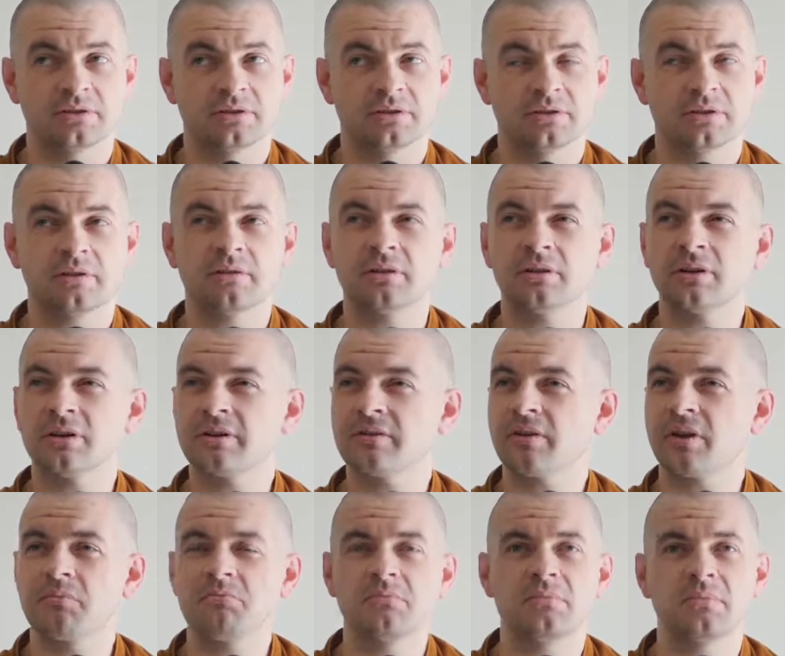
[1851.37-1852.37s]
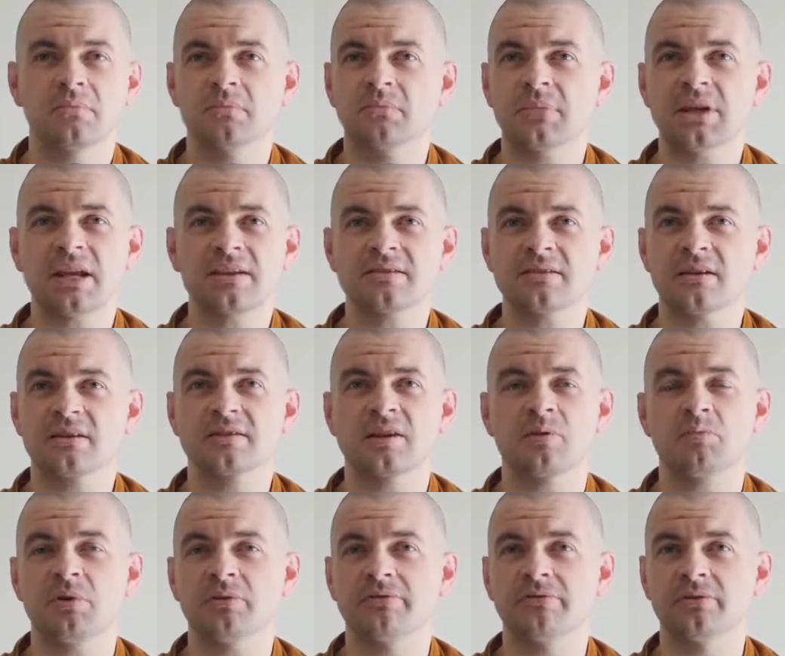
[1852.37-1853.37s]
There are a lot of... monastics can
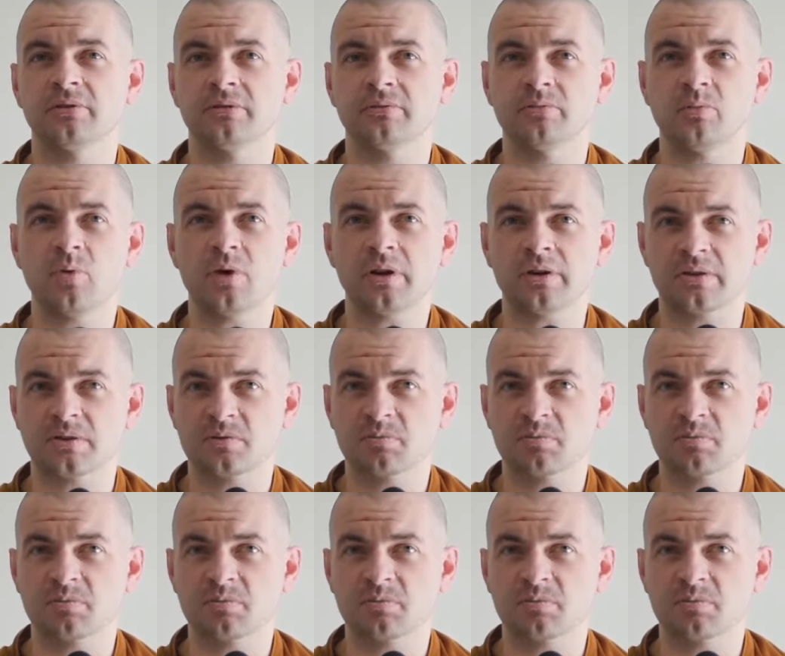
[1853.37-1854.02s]
be full of wants,